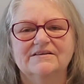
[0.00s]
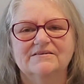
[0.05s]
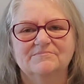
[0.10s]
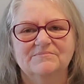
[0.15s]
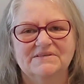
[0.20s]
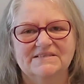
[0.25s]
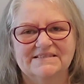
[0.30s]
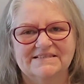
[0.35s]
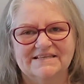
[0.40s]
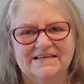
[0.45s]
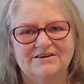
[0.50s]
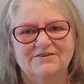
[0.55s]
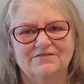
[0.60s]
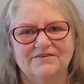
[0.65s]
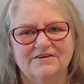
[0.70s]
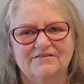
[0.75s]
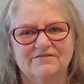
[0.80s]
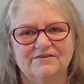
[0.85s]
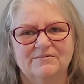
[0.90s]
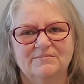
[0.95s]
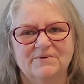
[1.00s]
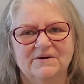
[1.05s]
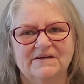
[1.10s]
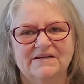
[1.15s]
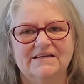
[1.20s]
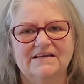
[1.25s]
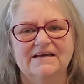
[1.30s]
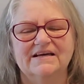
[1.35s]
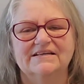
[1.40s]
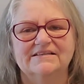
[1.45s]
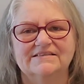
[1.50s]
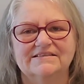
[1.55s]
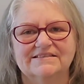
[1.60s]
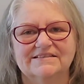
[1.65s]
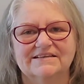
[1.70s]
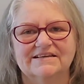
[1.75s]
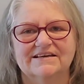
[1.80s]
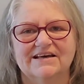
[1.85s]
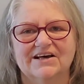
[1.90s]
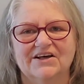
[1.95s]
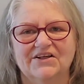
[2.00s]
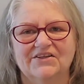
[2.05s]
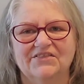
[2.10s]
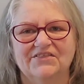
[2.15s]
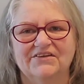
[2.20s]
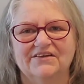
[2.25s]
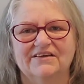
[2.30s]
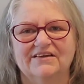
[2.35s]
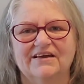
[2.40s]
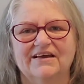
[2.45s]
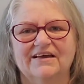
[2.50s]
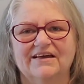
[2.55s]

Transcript: be safe everybody and stay healthy,